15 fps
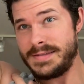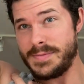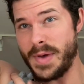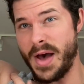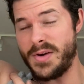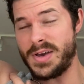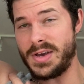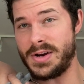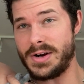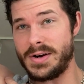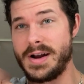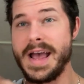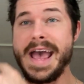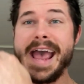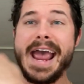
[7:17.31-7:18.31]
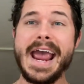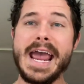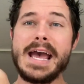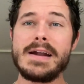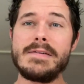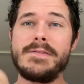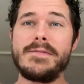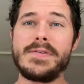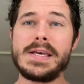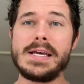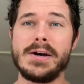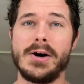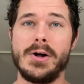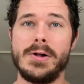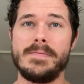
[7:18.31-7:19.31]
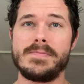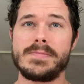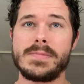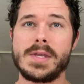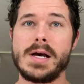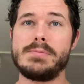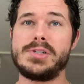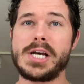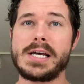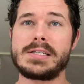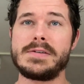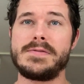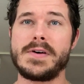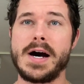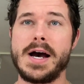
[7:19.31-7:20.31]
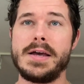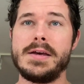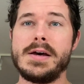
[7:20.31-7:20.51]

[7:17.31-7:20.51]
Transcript: about here and feel, objectify.